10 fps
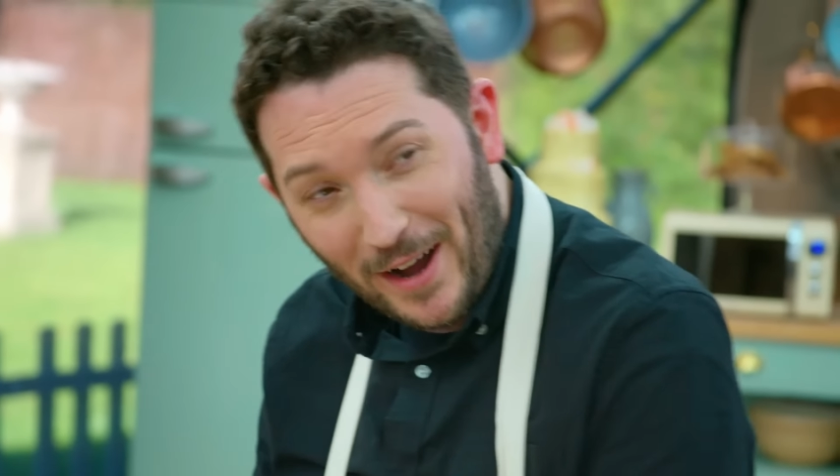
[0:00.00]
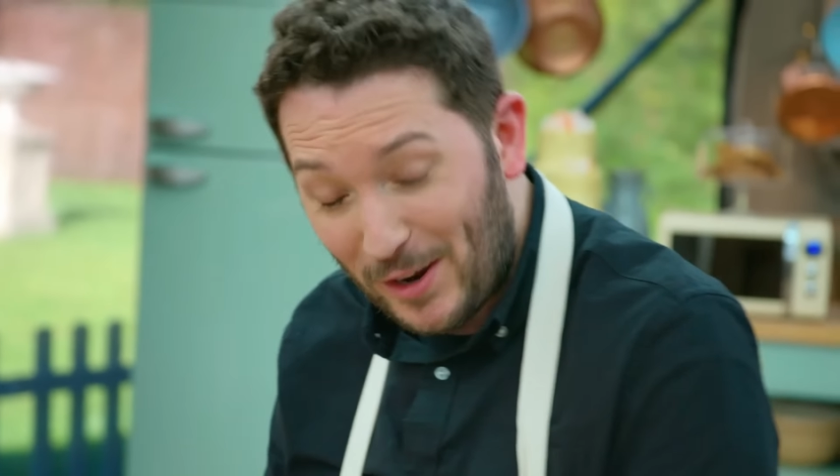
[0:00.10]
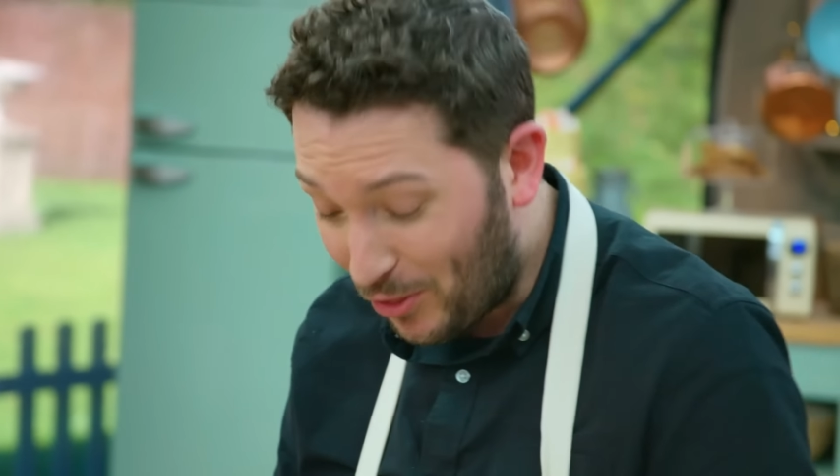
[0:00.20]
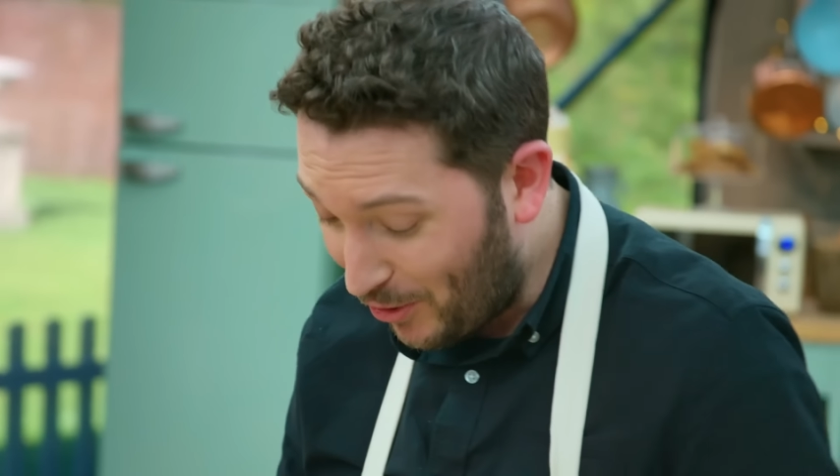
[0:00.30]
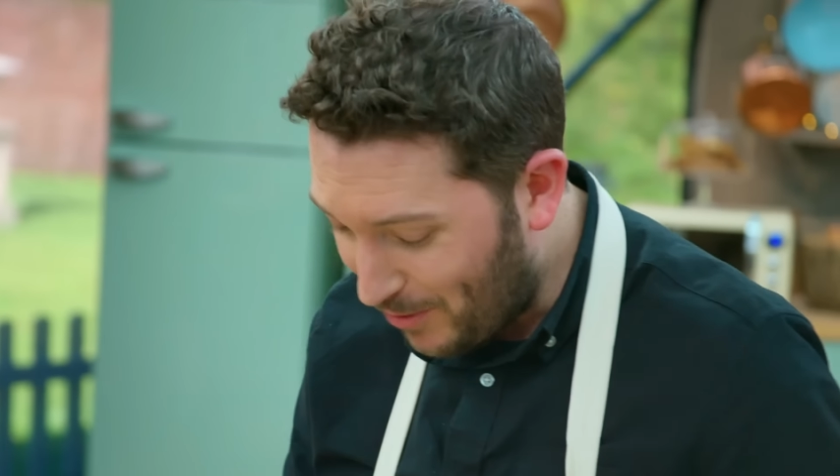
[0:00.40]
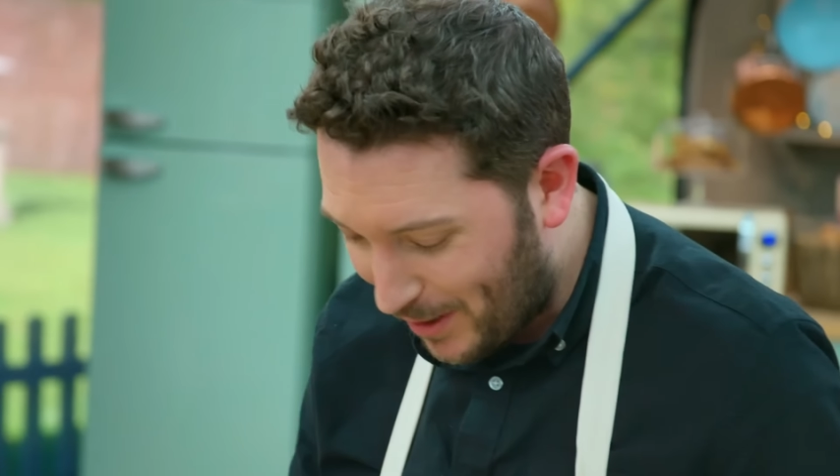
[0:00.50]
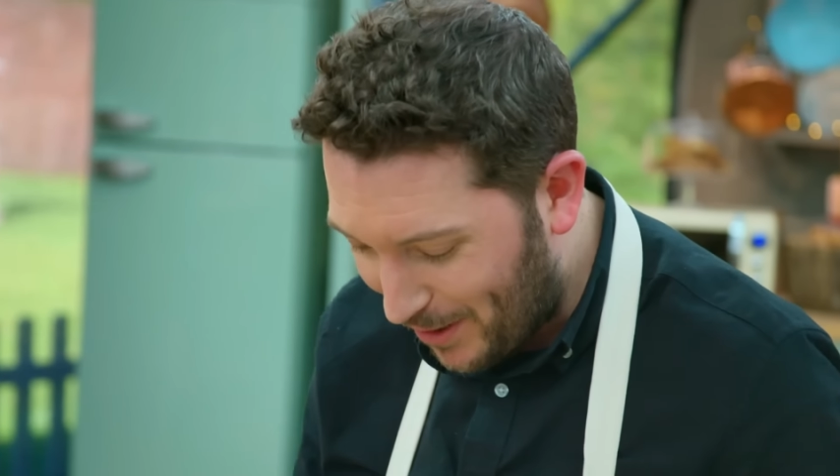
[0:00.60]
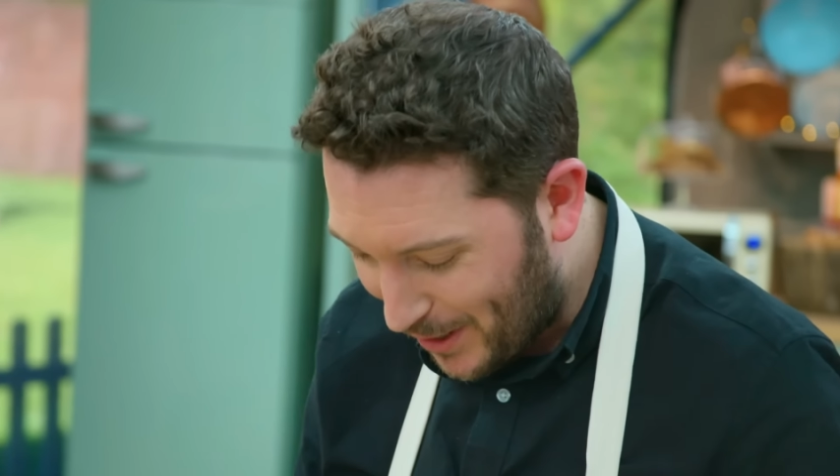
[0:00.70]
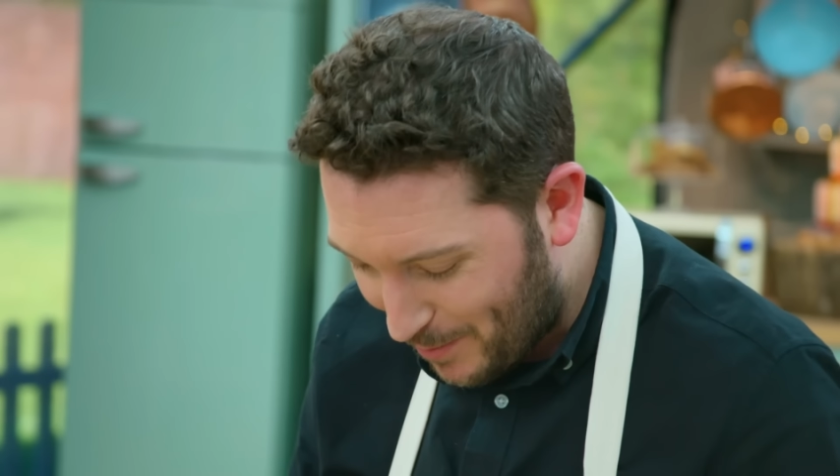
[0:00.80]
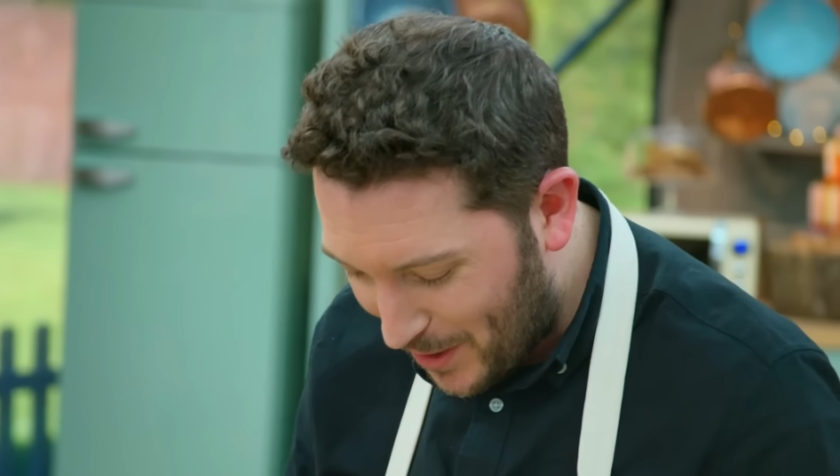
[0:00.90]
I thoroughly
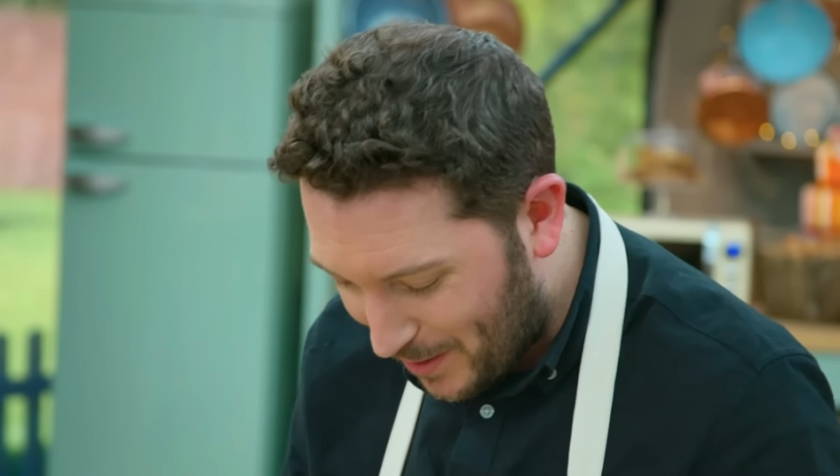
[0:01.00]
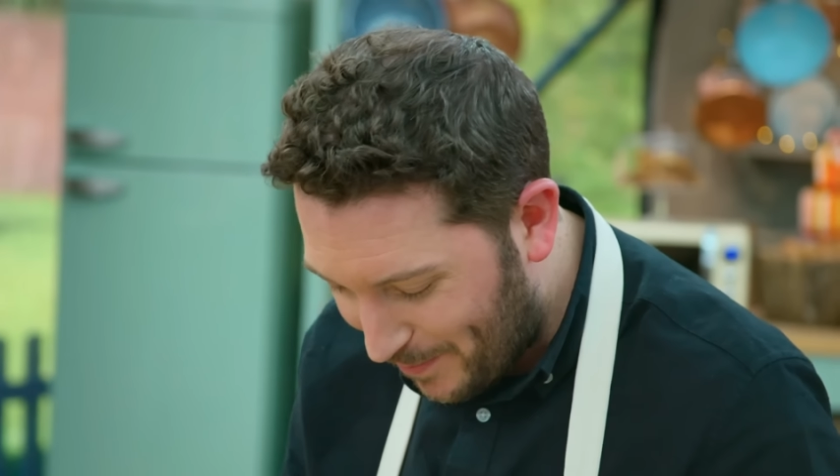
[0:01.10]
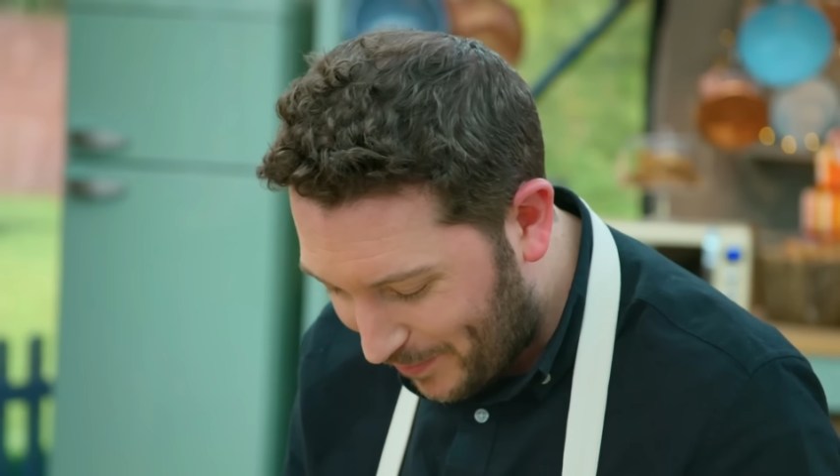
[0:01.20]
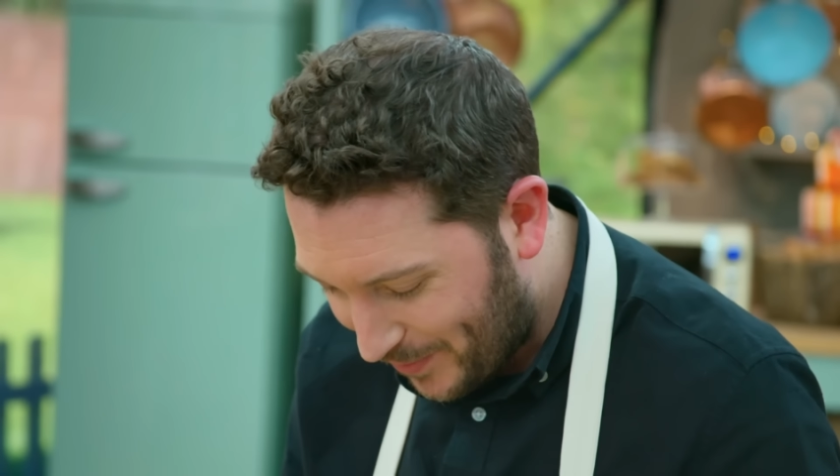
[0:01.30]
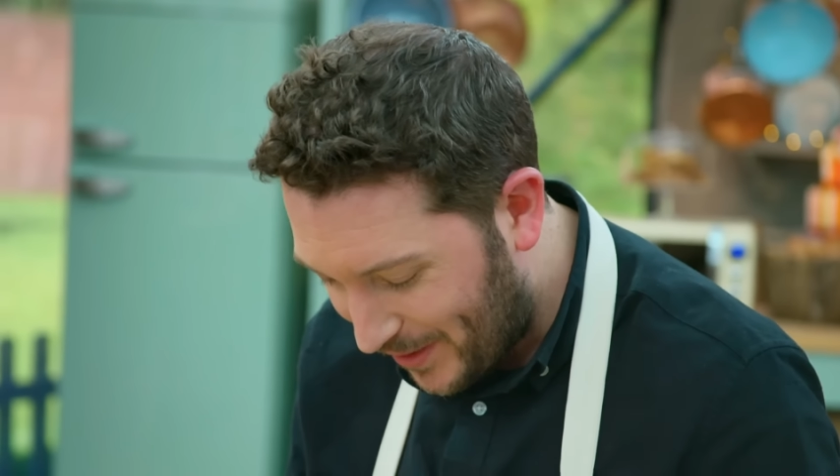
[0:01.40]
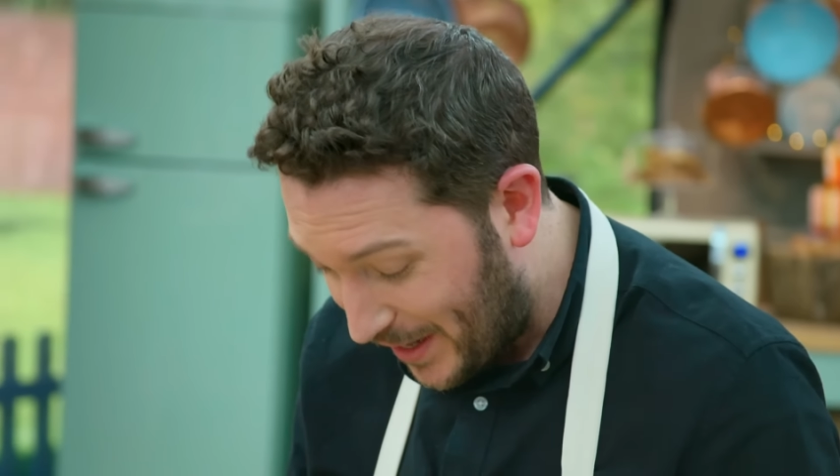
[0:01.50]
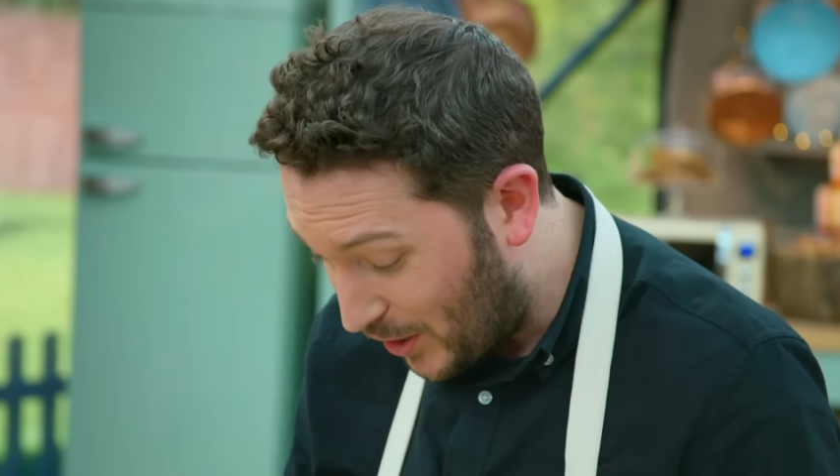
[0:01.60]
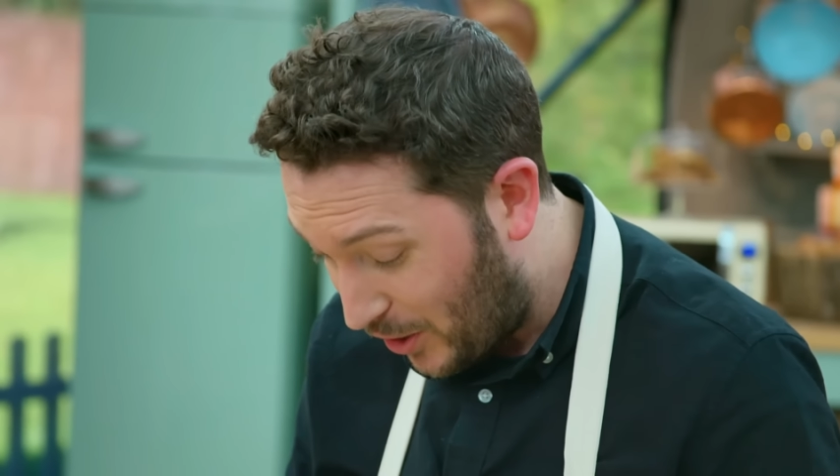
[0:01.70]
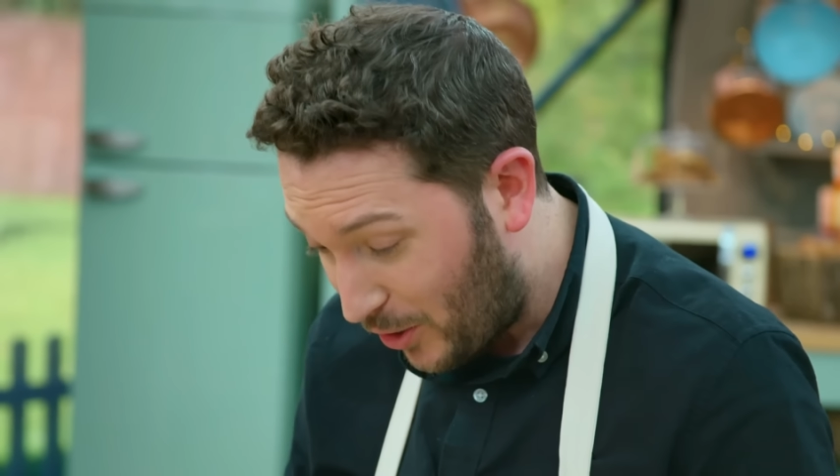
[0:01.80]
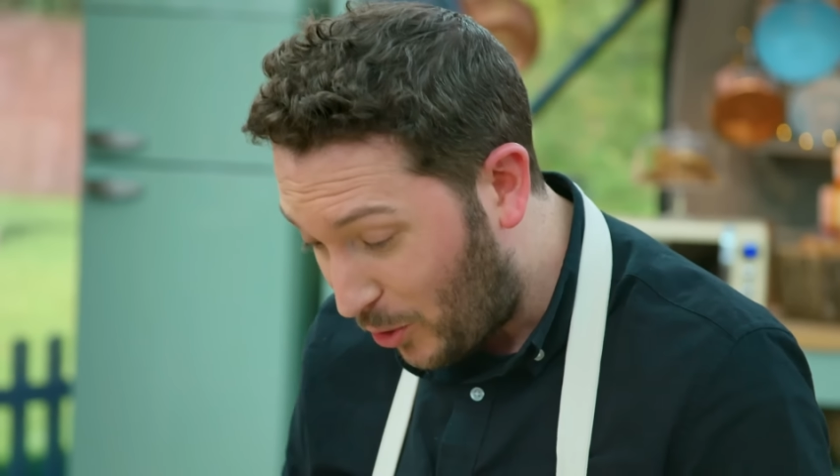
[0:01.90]
recommend them. They
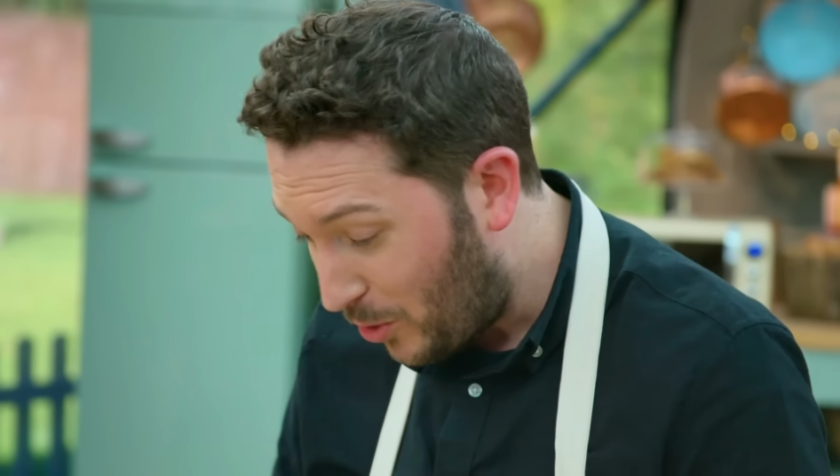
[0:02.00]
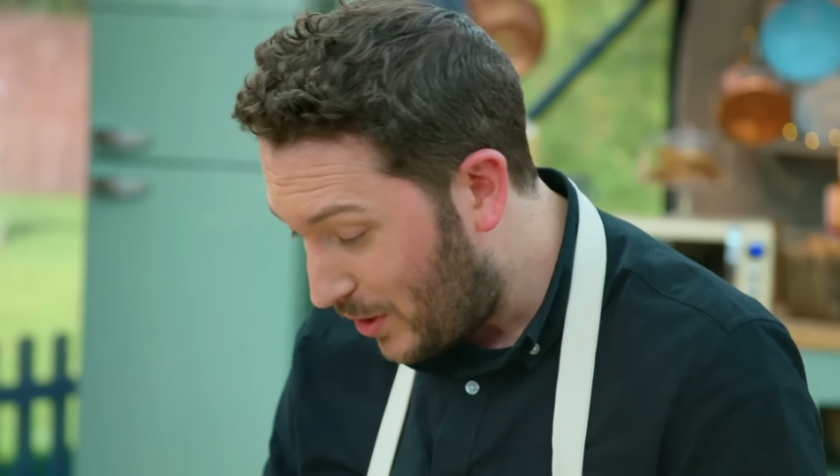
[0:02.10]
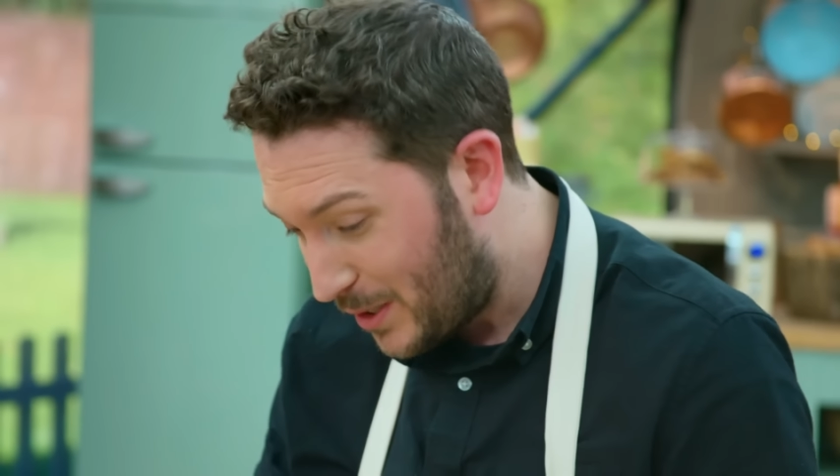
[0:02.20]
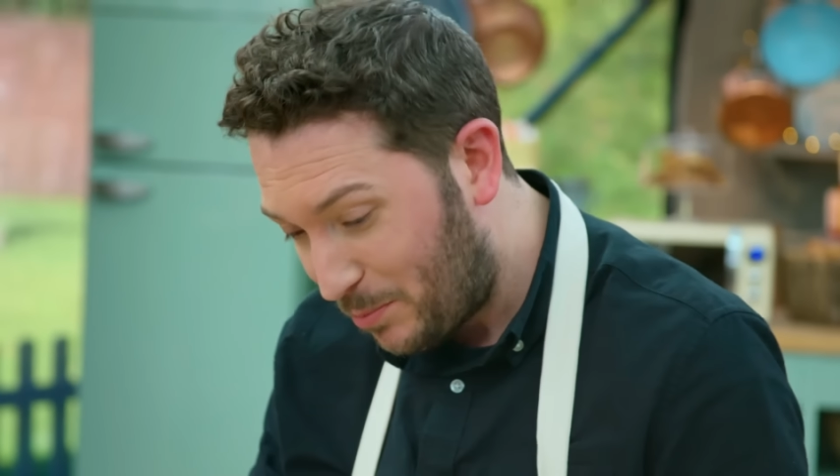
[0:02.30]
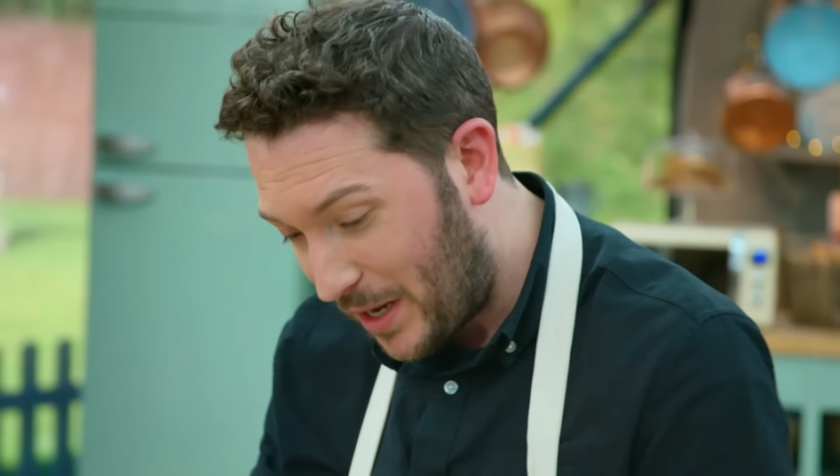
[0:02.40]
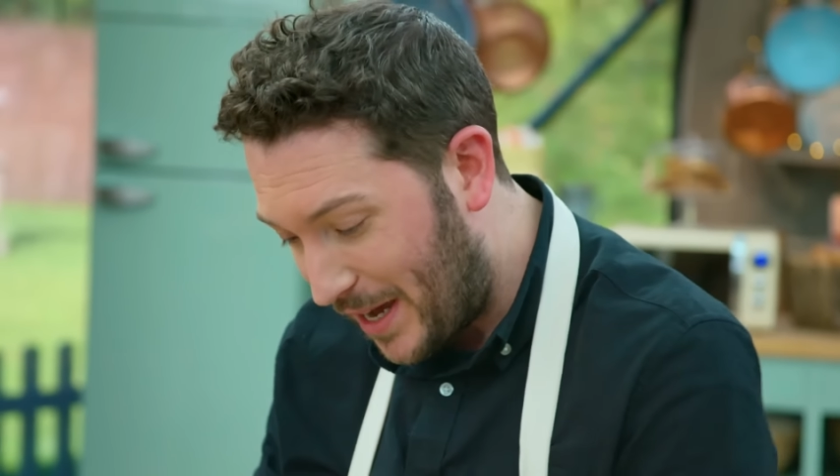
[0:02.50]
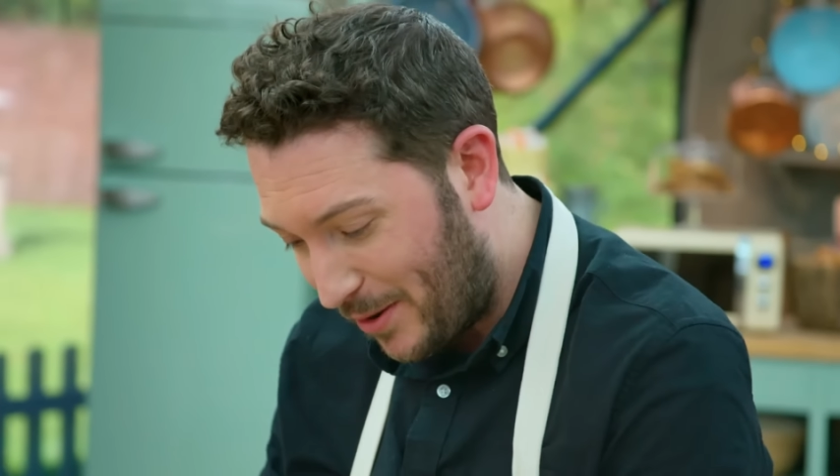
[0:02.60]
cut all this bit